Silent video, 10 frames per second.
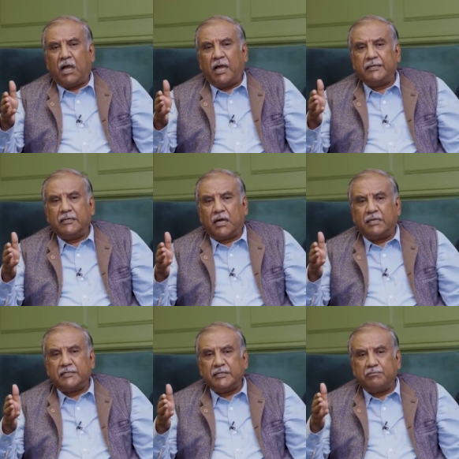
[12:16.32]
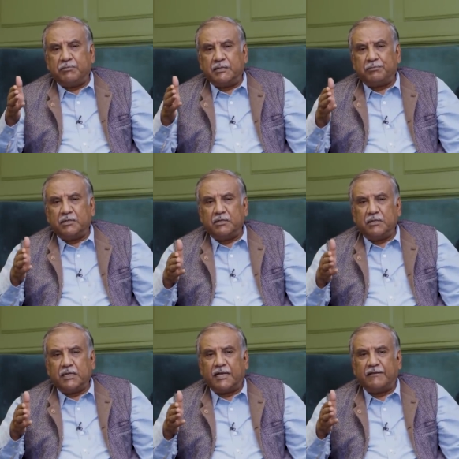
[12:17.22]
And I think
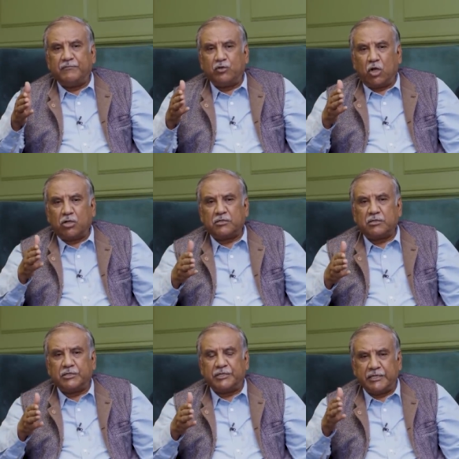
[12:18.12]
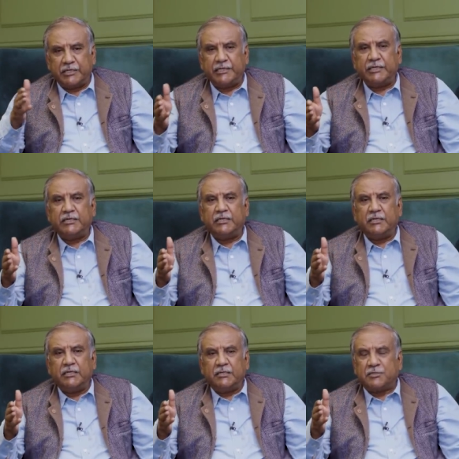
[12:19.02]
people have not really
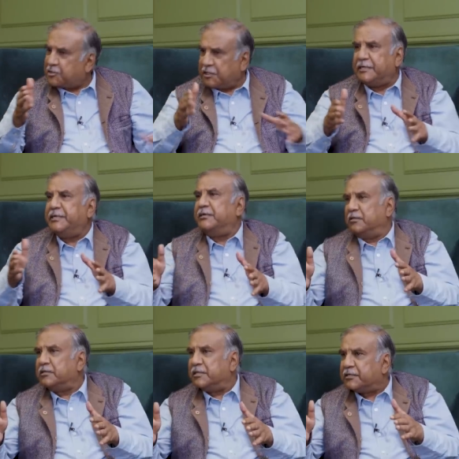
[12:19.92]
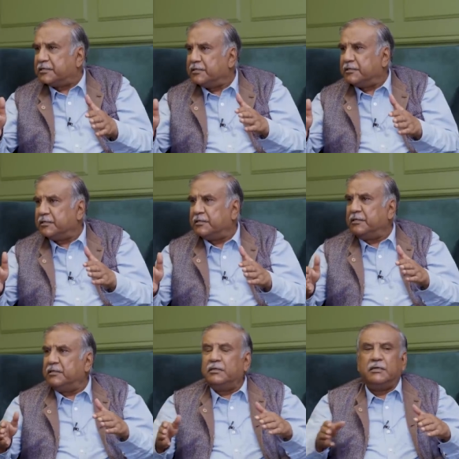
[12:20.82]
studied it.
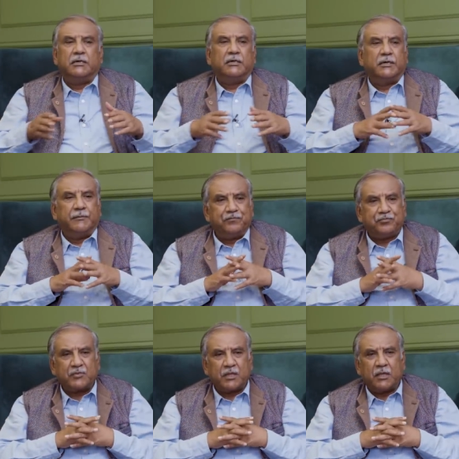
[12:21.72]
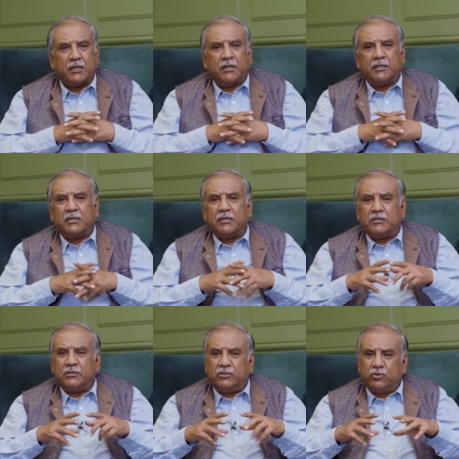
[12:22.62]
Okay.
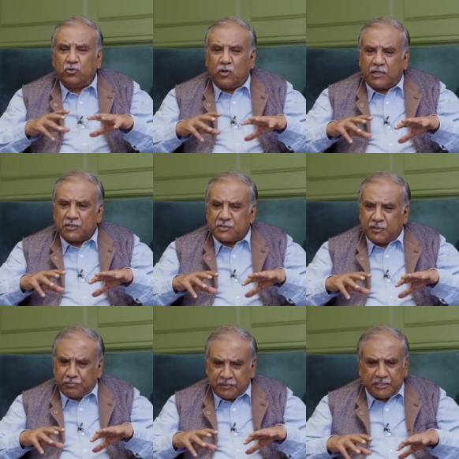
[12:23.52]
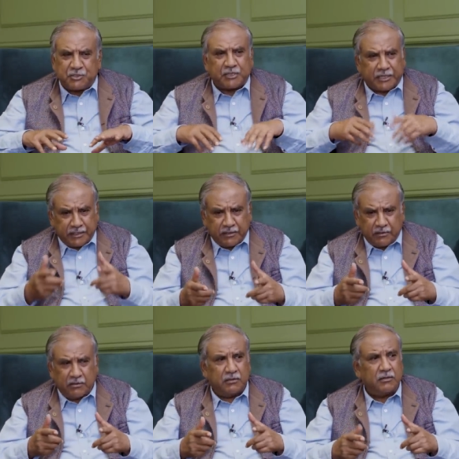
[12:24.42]
You are simply saying
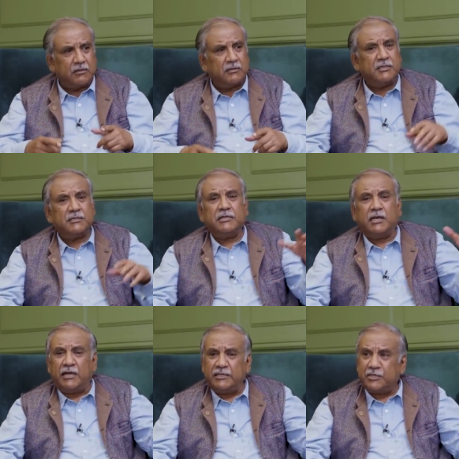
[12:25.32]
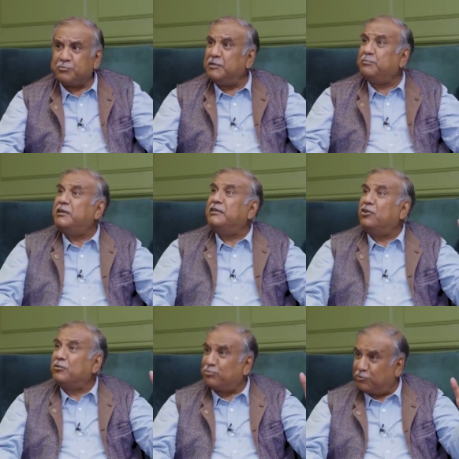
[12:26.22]
that the IAS people are
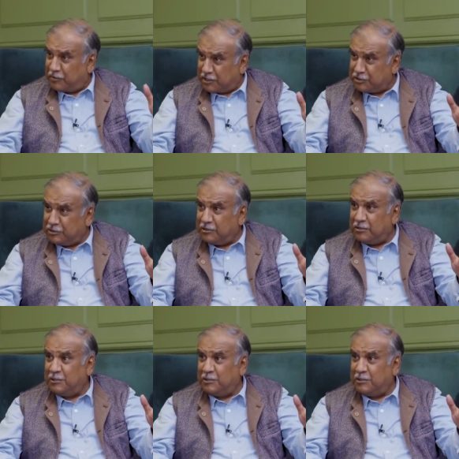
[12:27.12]
not professional.